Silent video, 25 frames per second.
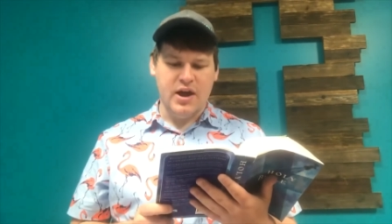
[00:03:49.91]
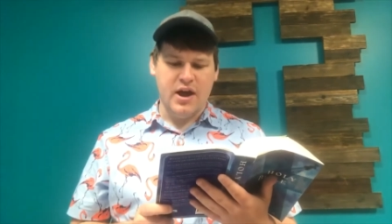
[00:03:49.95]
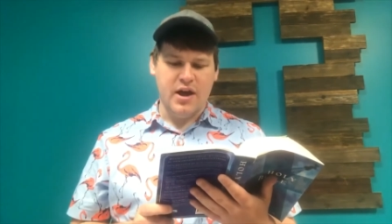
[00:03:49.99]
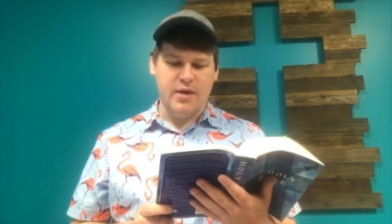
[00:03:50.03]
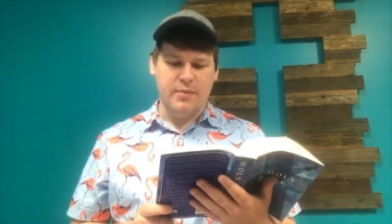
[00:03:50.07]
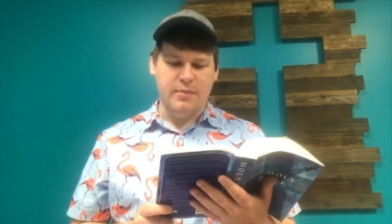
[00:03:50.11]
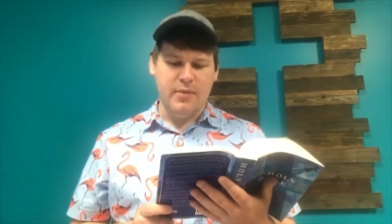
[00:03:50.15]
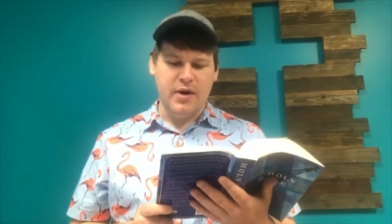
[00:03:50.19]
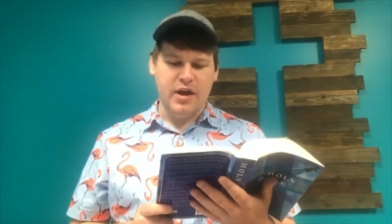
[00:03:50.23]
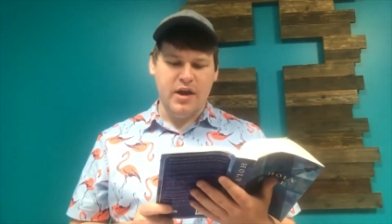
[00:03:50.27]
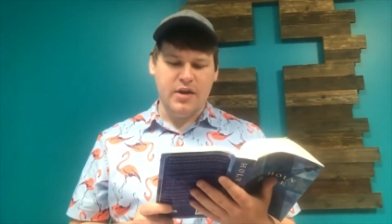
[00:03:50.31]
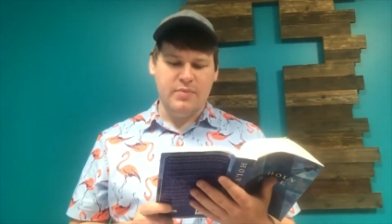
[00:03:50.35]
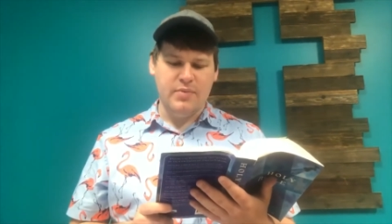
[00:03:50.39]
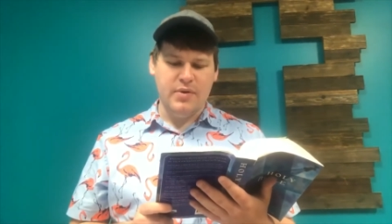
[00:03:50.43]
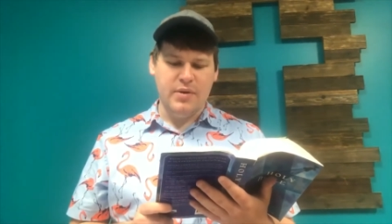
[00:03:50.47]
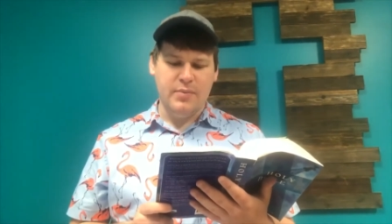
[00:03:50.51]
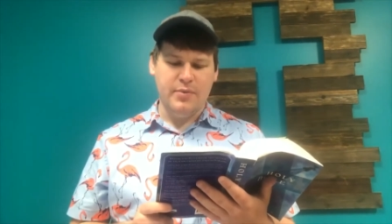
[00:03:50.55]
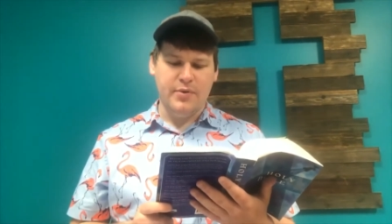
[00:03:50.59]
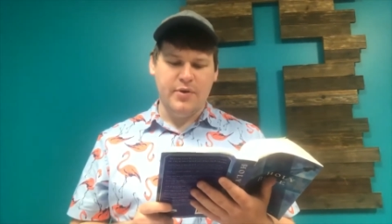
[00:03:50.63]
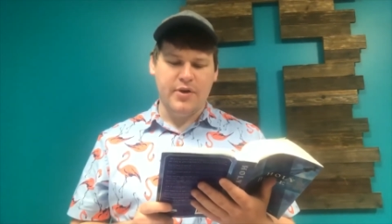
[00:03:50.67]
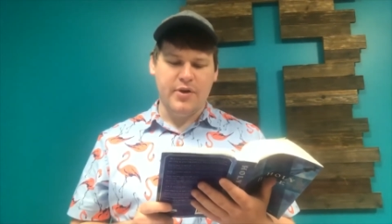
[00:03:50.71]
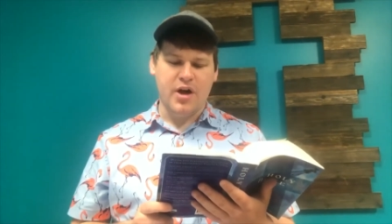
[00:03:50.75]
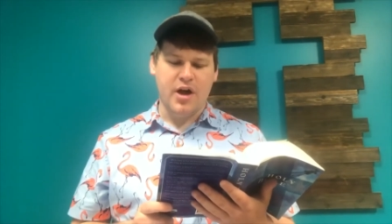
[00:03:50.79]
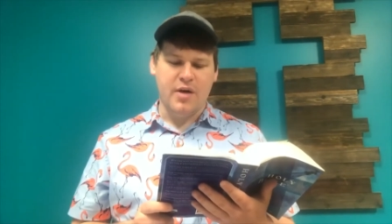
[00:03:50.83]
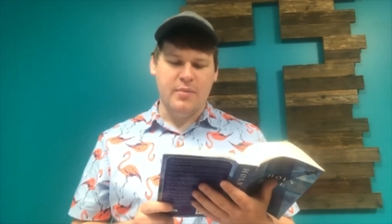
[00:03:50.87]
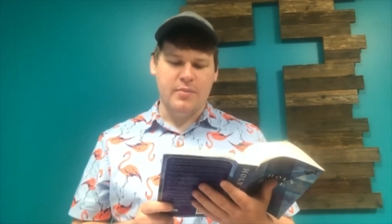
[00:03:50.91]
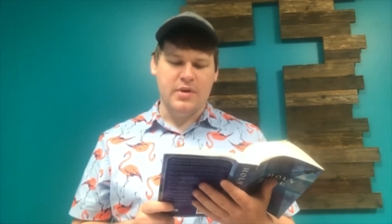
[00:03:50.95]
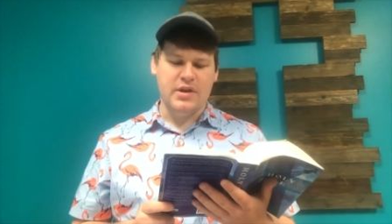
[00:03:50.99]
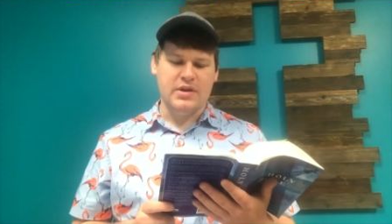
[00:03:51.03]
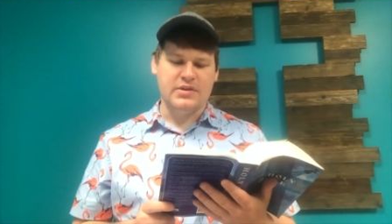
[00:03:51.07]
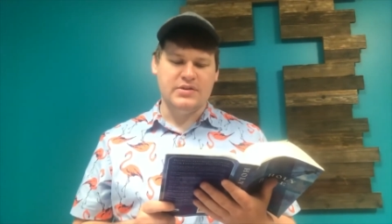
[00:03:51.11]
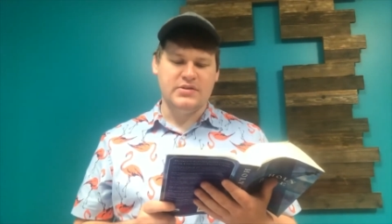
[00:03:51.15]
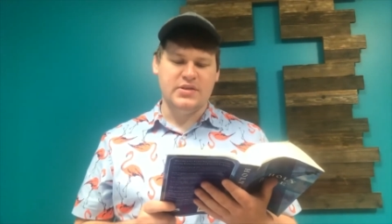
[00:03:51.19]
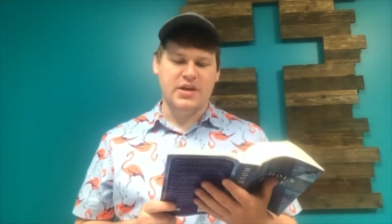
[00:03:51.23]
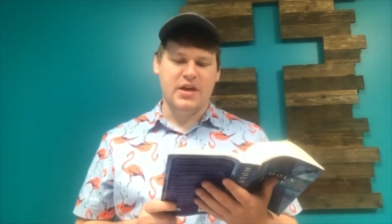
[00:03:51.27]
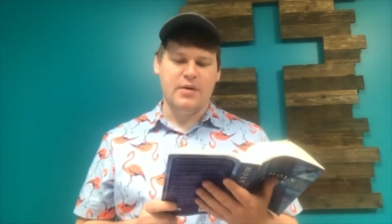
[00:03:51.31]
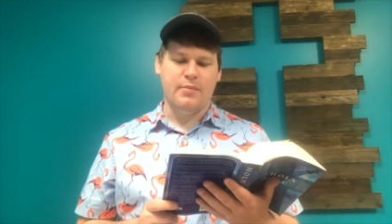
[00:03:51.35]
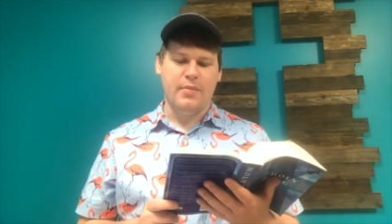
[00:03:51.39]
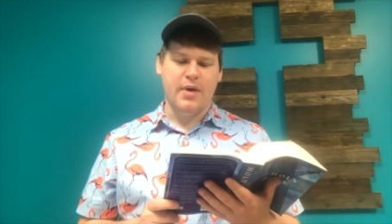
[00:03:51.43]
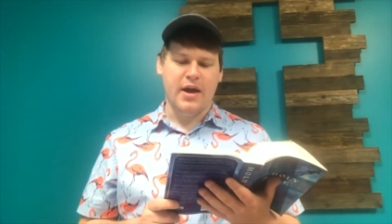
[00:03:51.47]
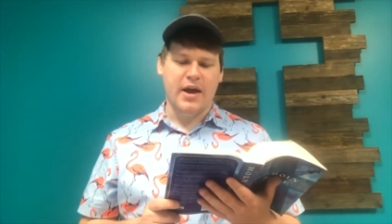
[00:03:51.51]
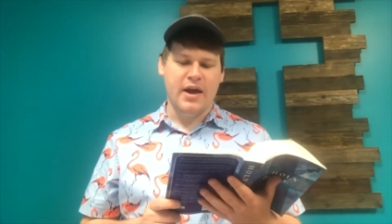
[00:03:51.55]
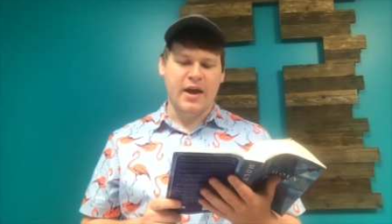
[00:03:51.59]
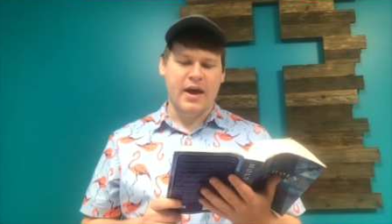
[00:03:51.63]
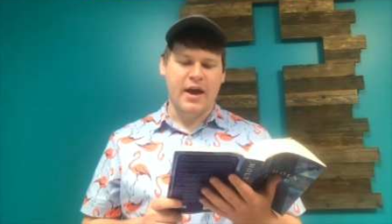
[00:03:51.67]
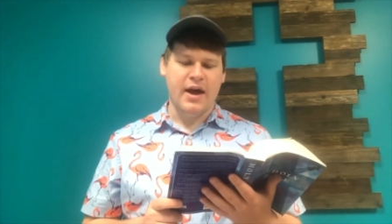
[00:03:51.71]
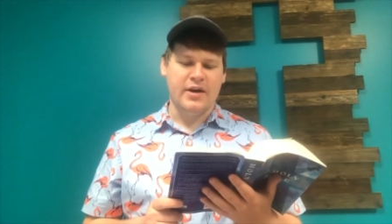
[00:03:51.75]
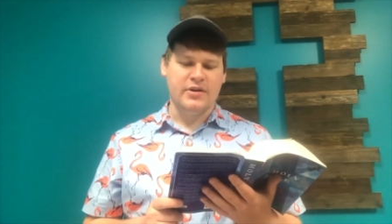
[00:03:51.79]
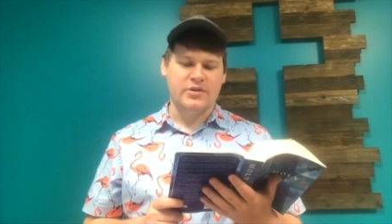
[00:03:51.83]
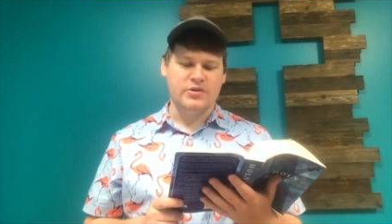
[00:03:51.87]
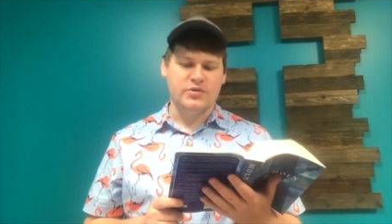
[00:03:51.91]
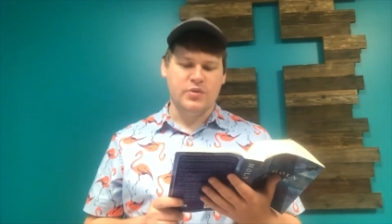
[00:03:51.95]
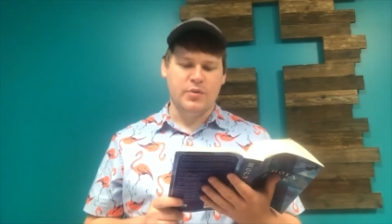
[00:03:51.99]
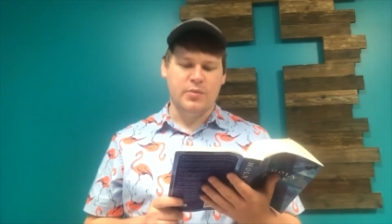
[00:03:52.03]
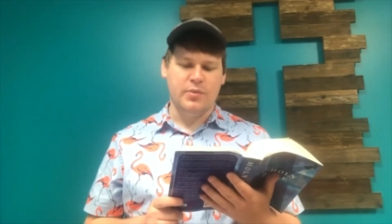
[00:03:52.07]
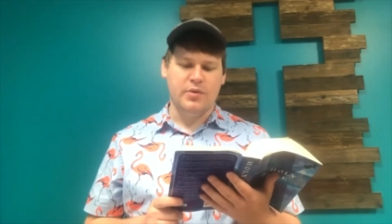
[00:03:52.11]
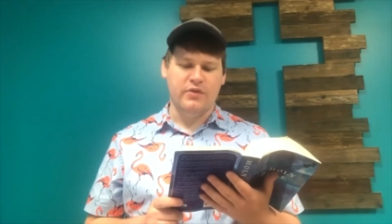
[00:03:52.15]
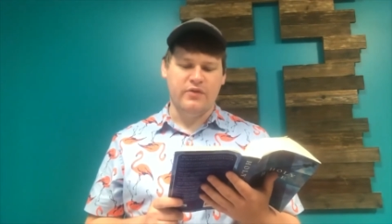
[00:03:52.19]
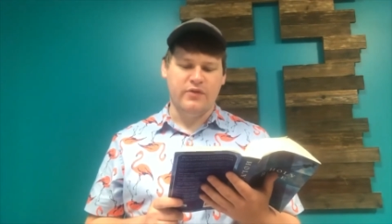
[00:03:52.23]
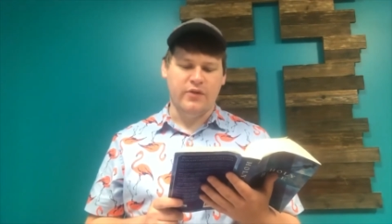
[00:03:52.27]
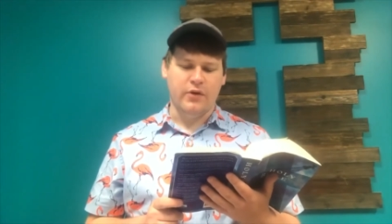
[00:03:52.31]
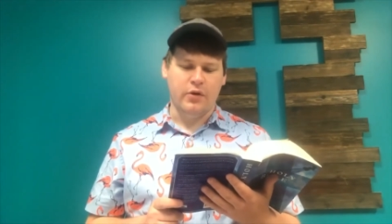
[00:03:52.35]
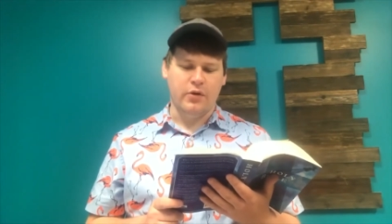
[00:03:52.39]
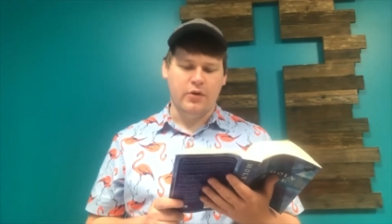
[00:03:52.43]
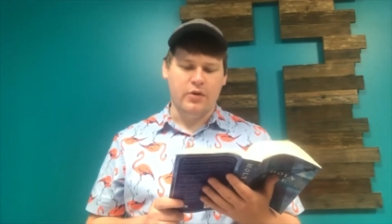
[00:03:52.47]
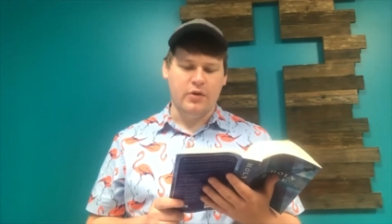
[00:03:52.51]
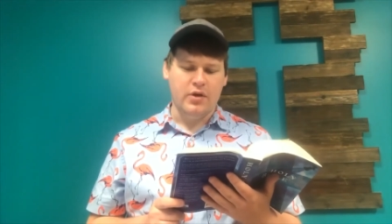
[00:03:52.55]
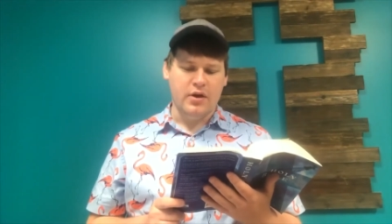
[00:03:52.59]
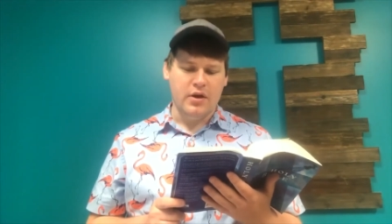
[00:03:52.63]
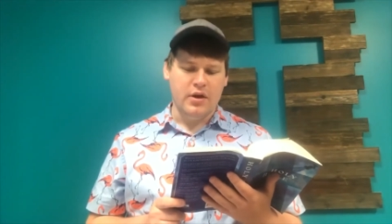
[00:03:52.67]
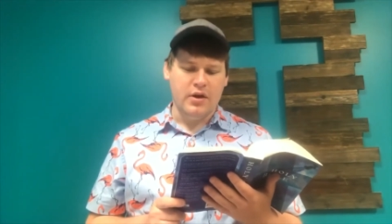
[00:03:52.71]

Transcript: and make people come in so that my house will be full.